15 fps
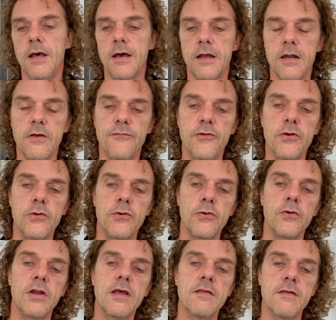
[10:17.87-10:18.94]
And if you
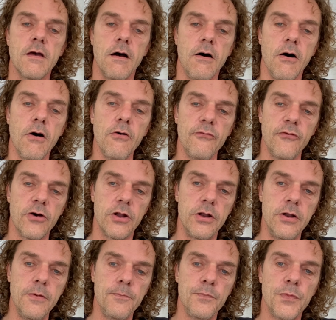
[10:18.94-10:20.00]
do this
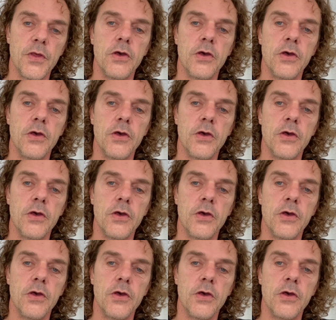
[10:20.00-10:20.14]
often,